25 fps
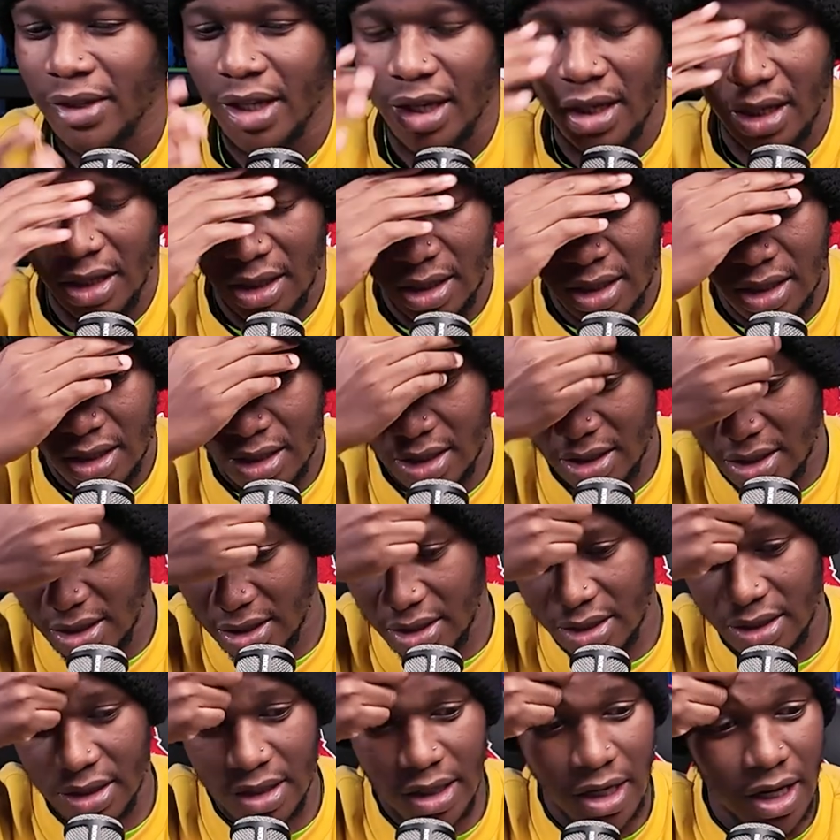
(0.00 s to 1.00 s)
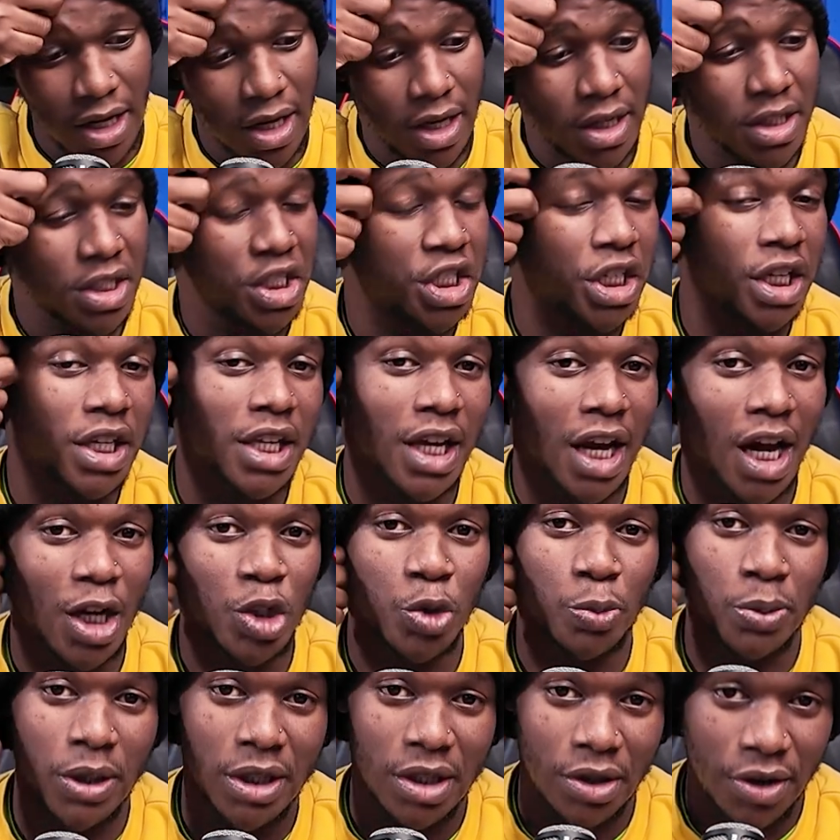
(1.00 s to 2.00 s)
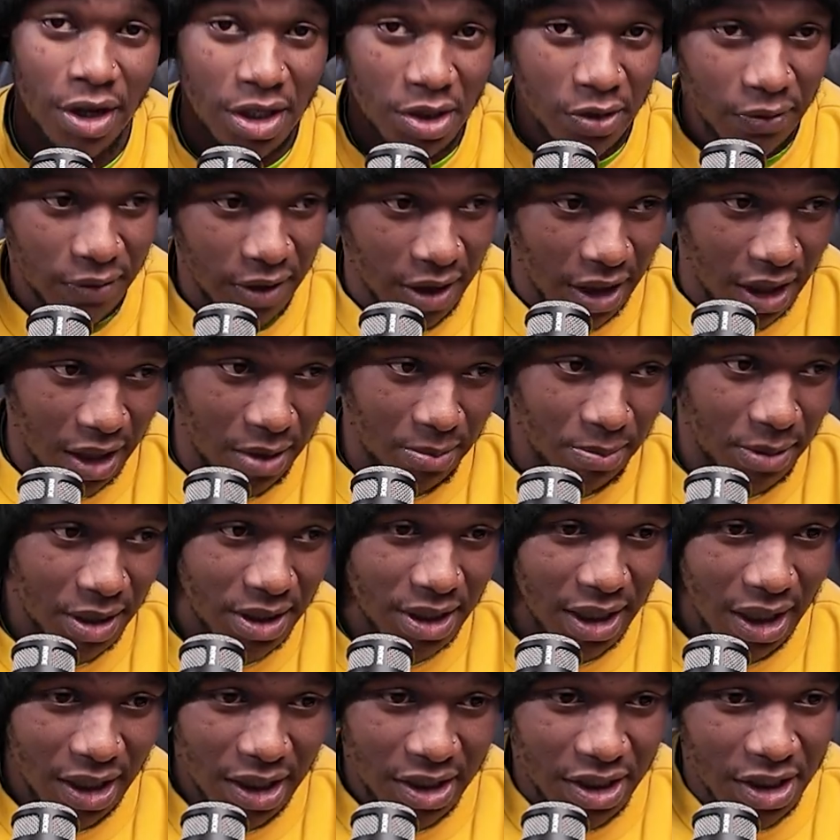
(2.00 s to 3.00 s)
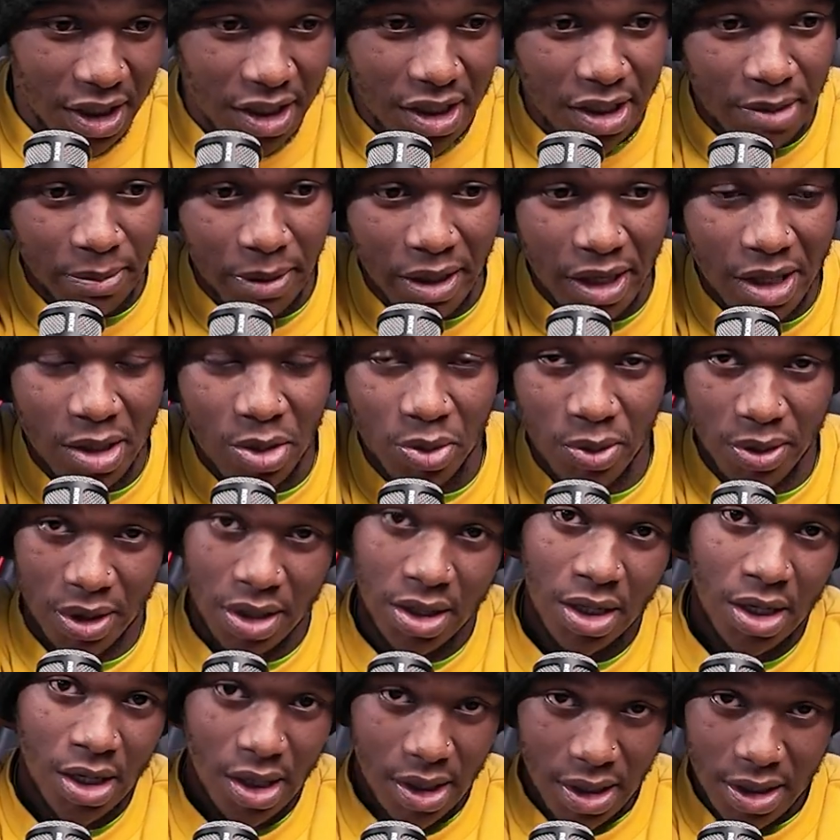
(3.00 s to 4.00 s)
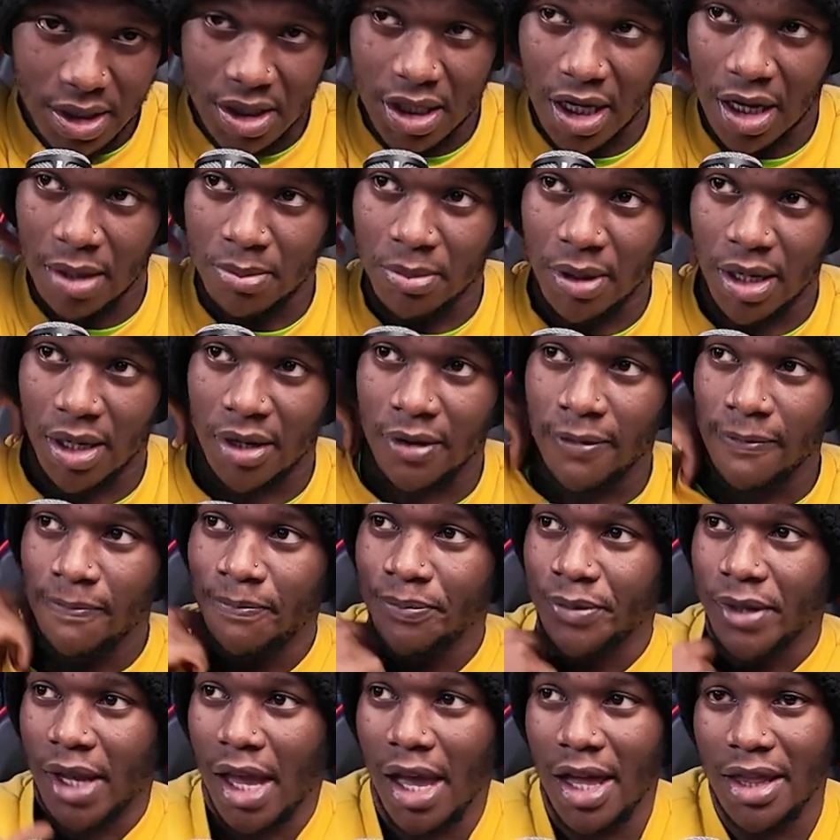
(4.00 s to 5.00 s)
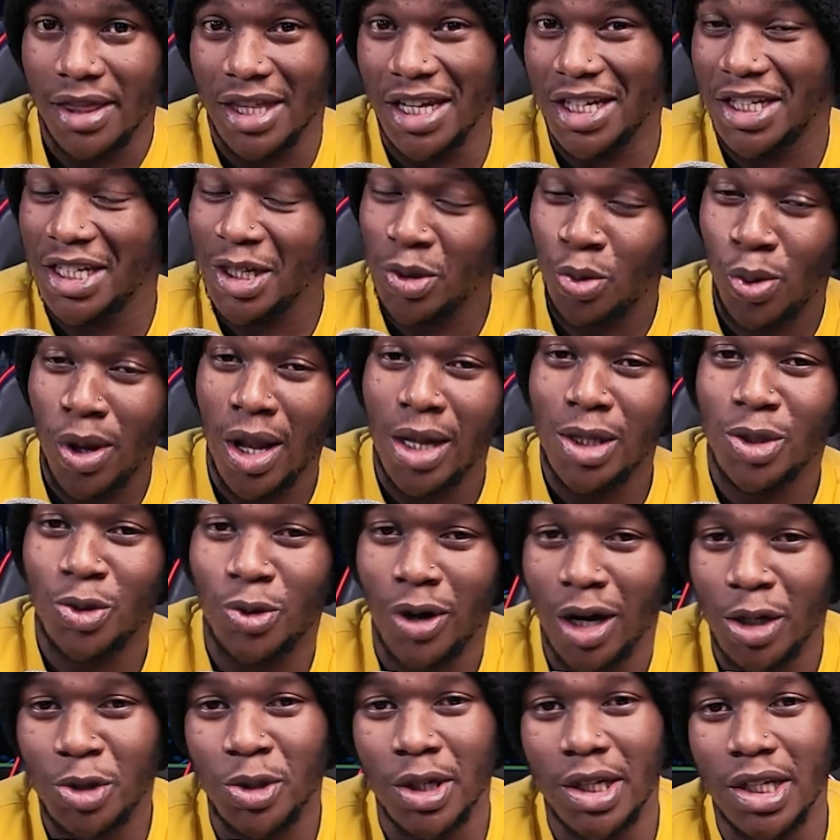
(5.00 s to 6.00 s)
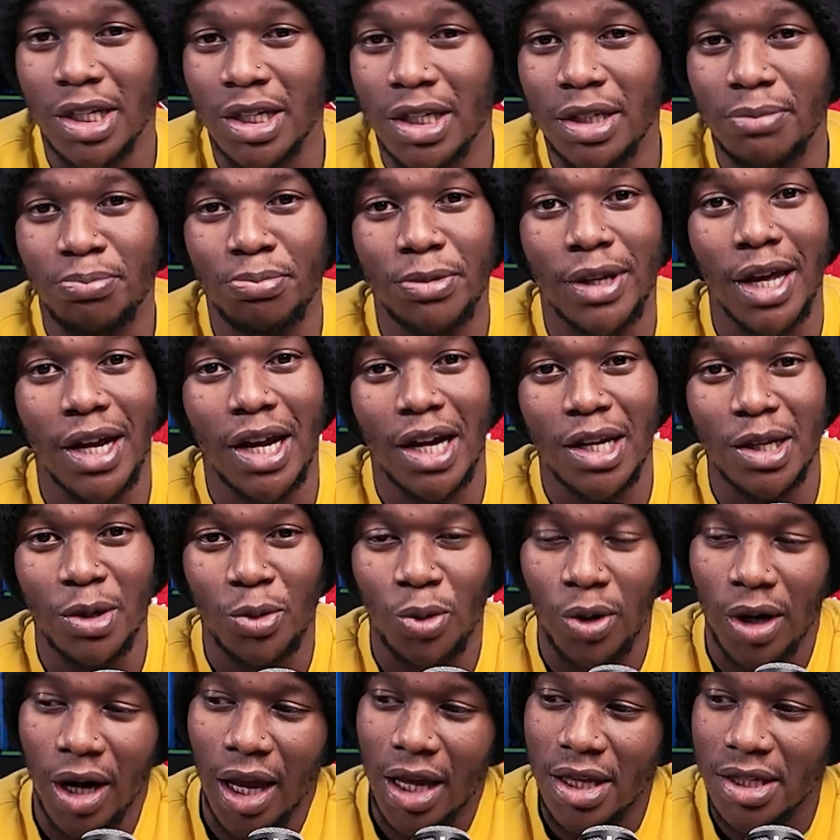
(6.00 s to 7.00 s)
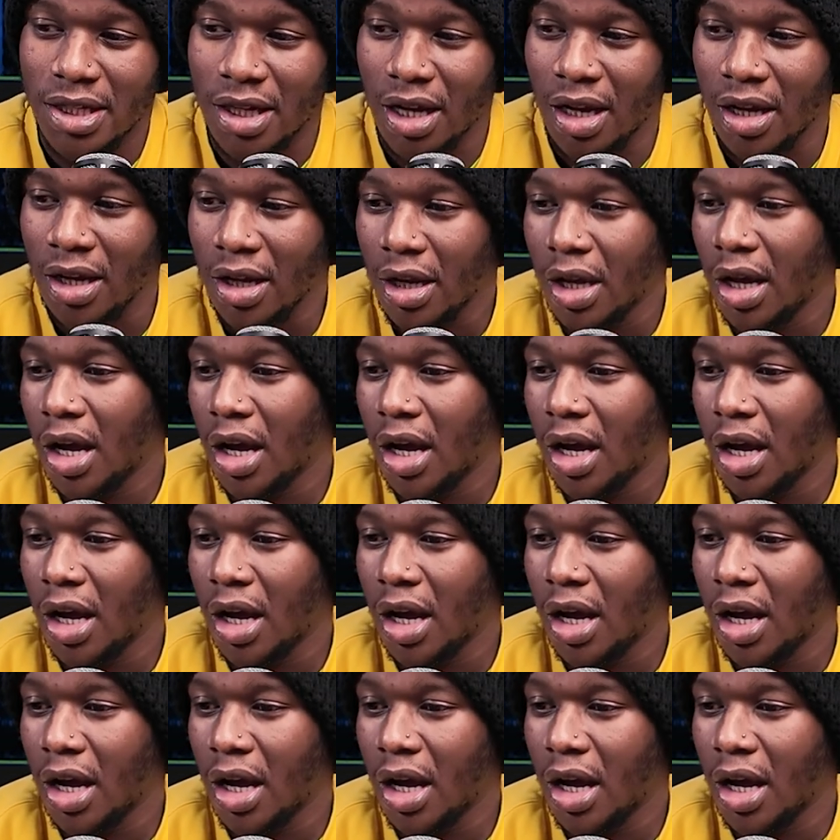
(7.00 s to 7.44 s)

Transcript: And yeah, Czechia had to play the rest of the game, basically 60 minutes with 10 men. And they did well to actually get an equalizer.